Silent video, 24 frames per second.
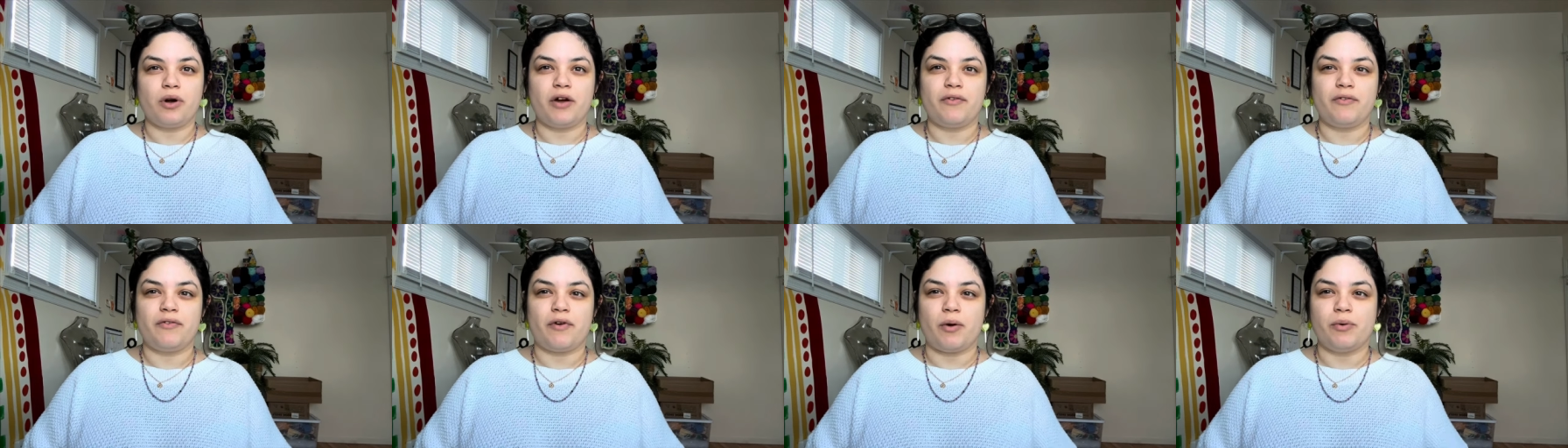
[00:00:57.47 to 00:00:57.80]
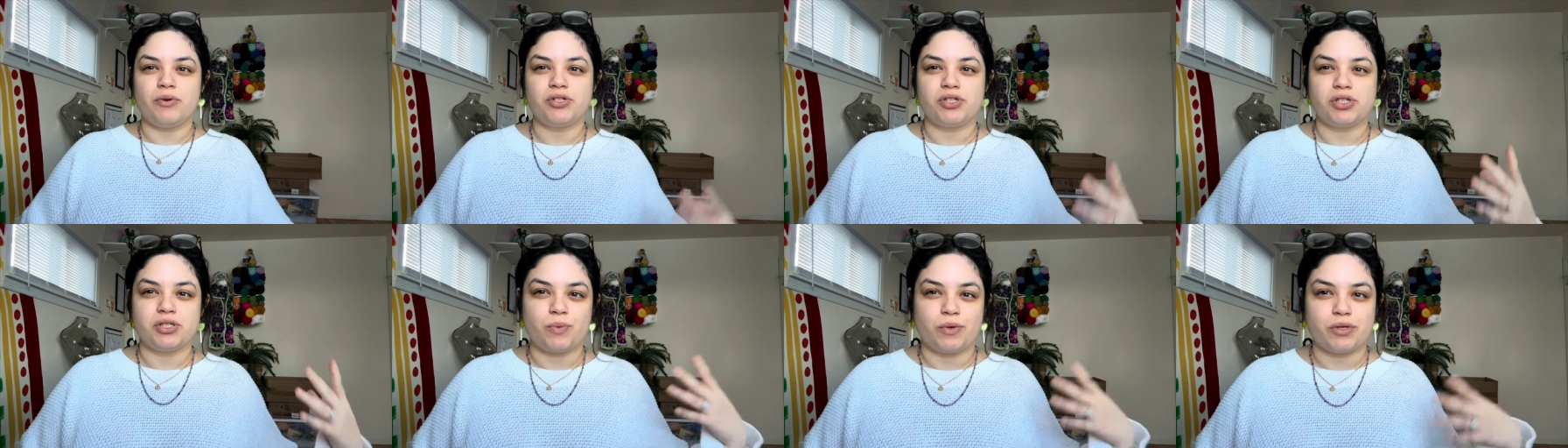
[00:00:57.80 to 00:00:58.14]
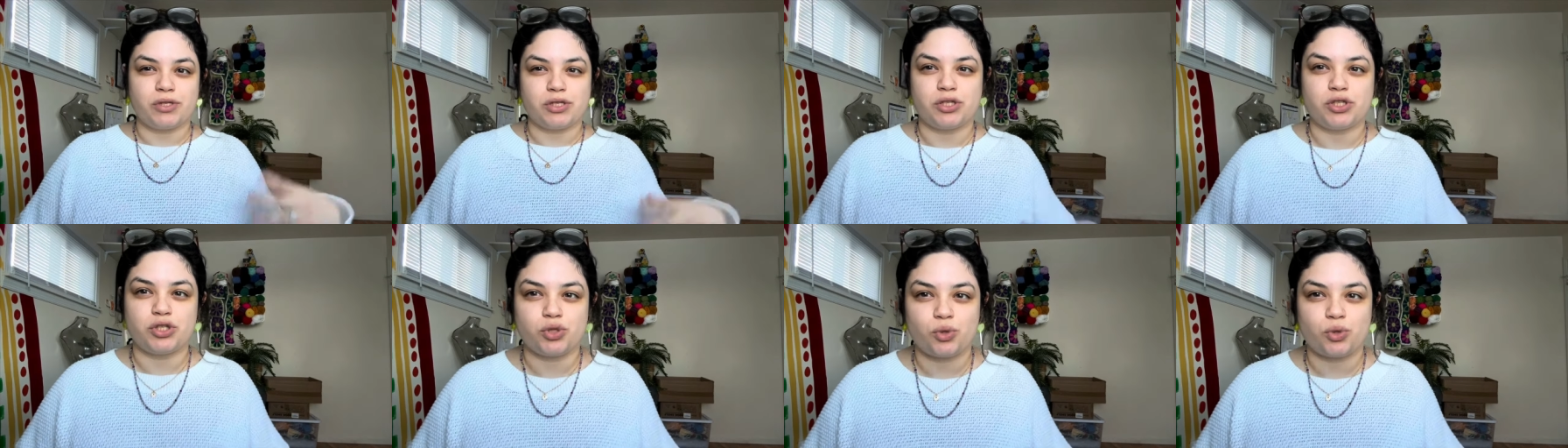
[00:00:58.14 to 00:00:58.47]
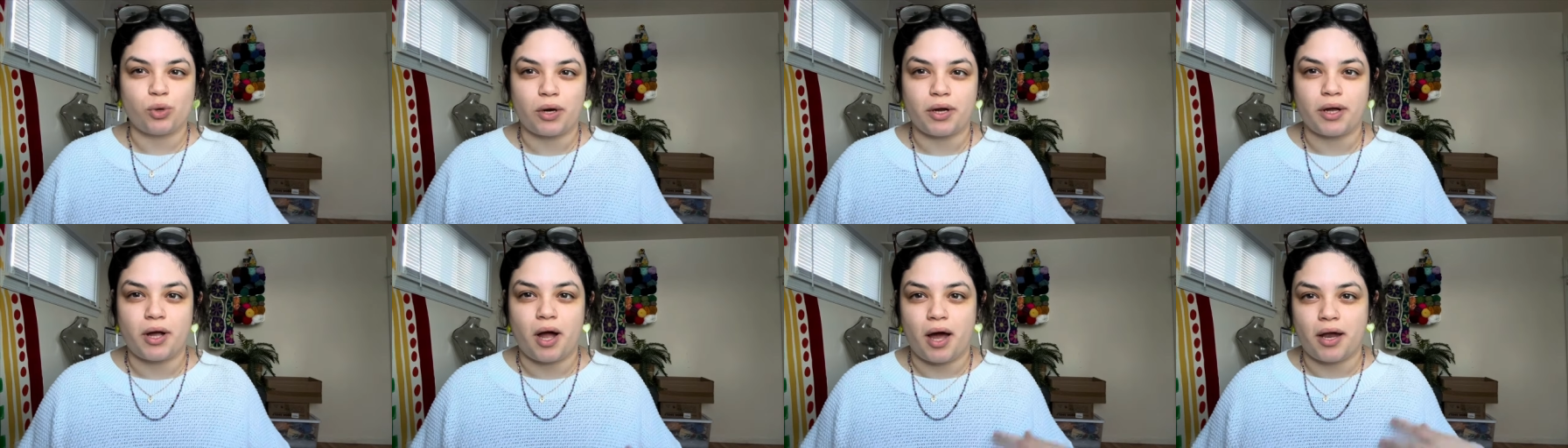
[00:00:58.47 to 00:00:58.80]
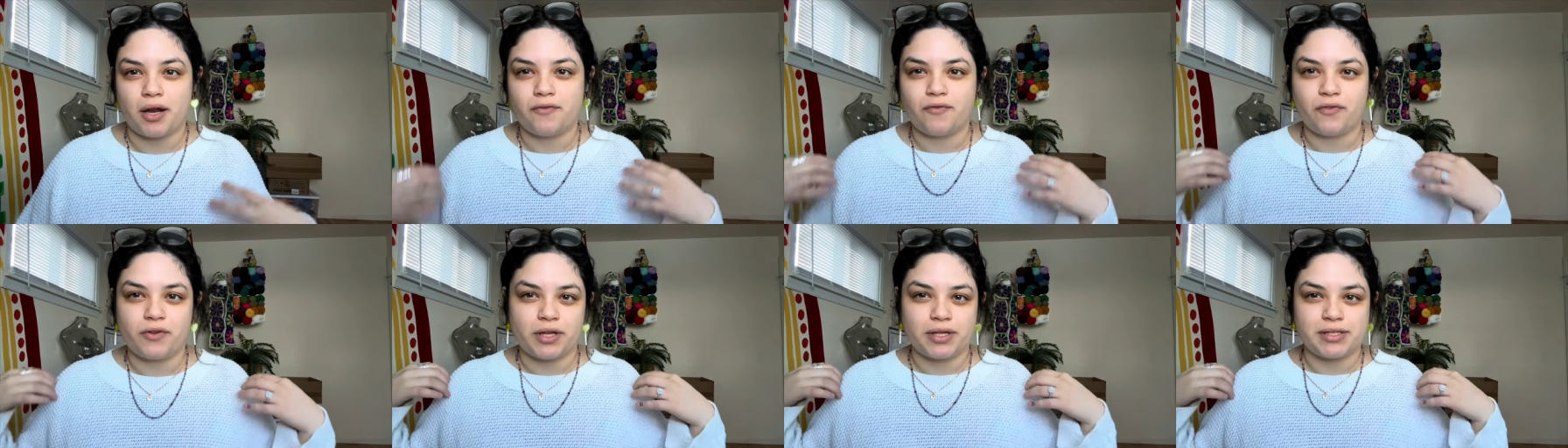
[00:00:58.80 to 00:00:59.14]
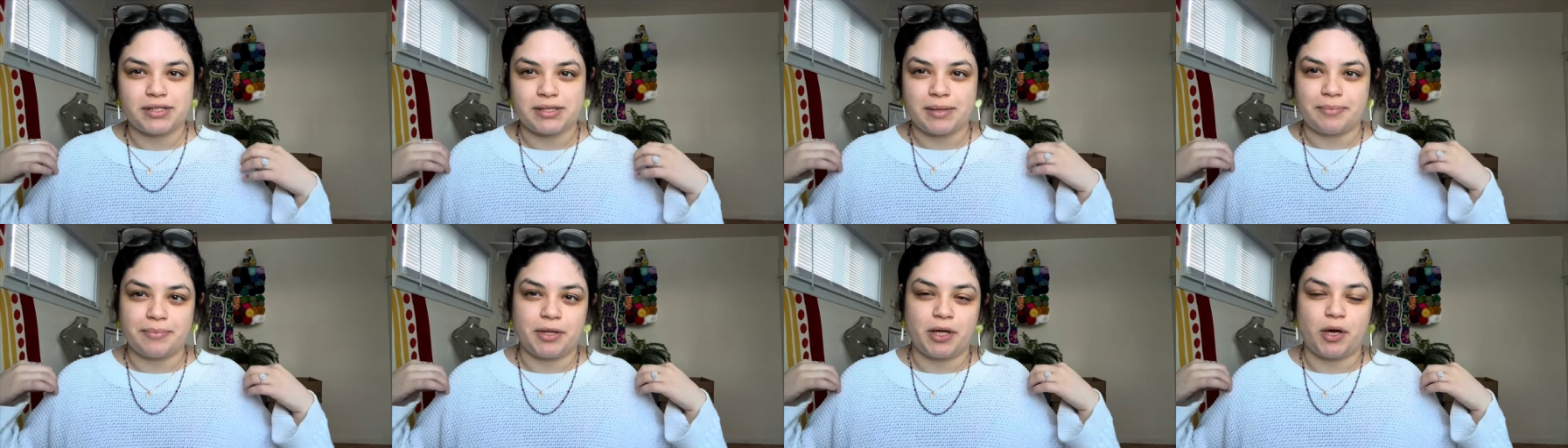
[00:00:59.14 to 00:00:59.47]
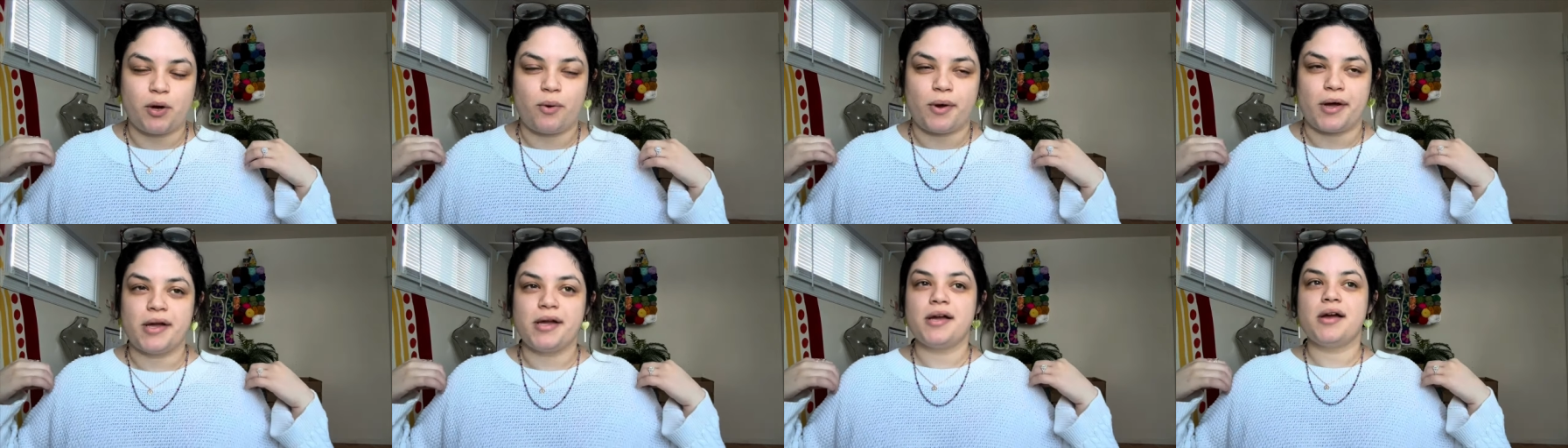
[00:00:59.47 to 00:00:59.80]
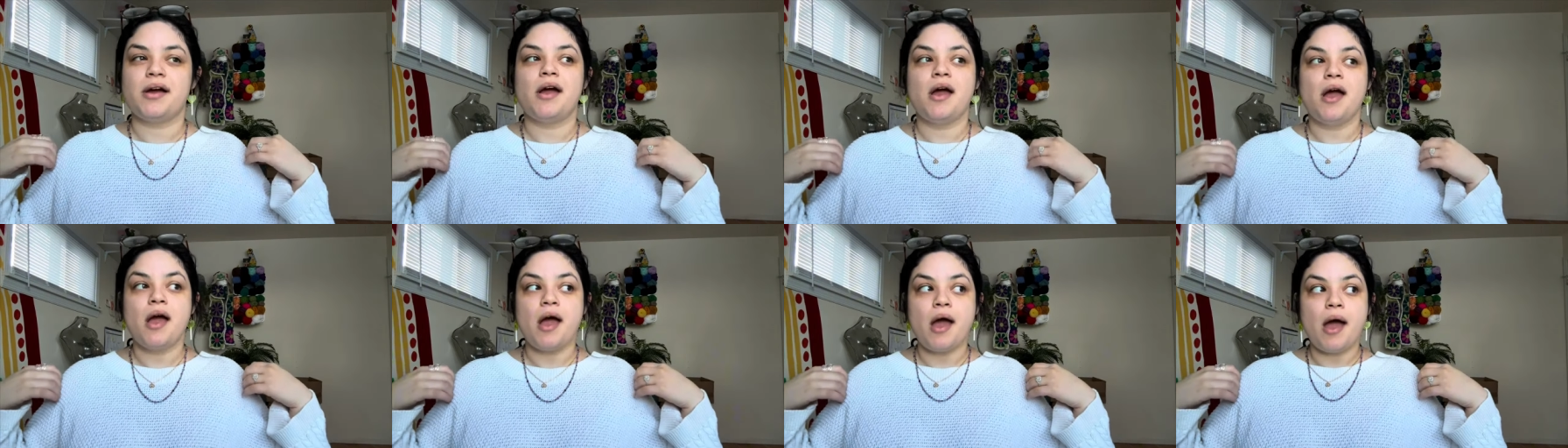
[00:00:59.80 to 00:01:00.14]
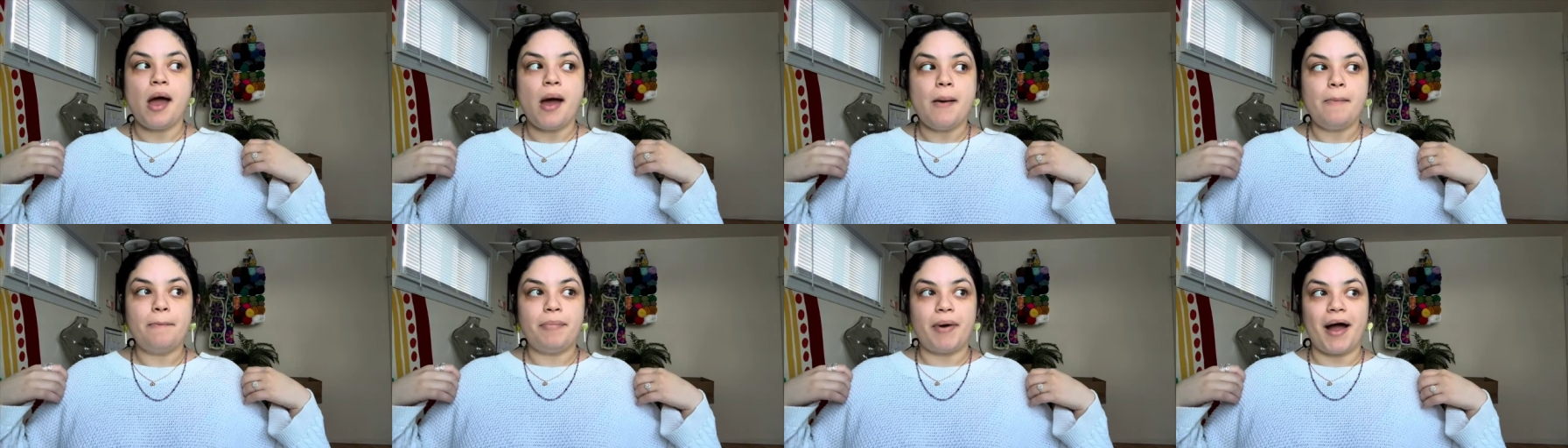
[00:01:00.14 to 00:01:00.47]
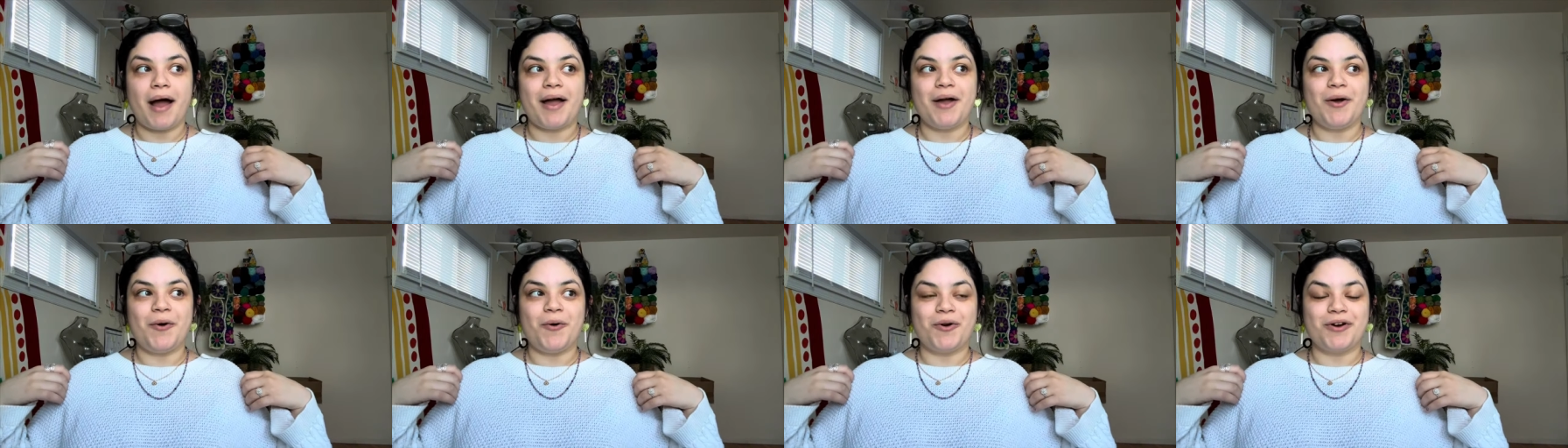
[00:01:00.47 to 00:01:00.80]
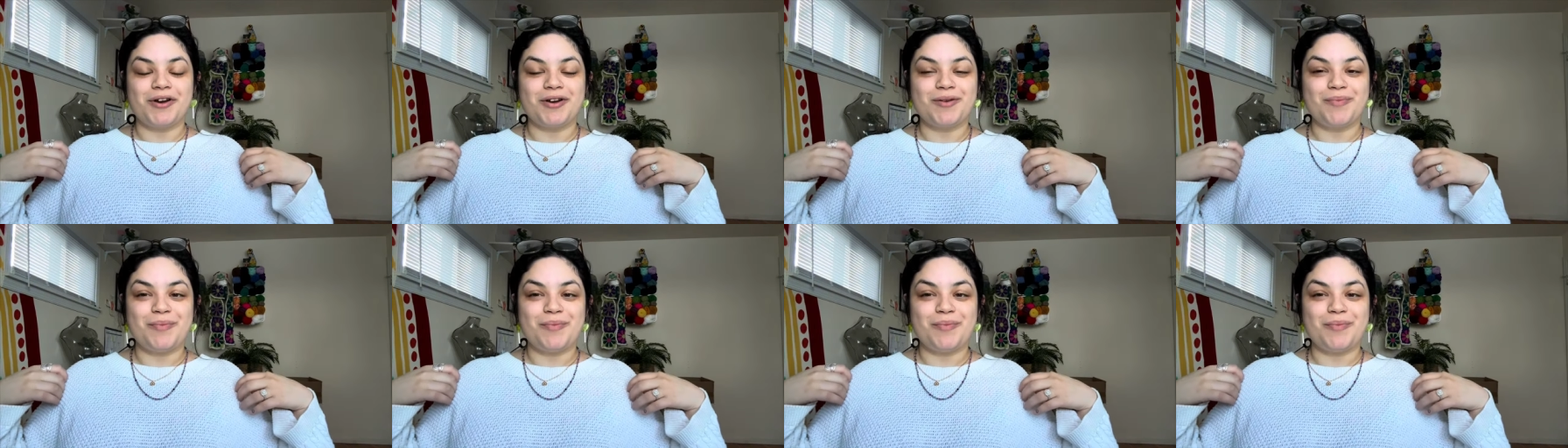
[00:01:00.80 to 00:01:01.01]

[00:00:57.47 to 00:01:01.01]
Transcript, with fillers: I've always just went to the store and got it for like something quick. But I ordered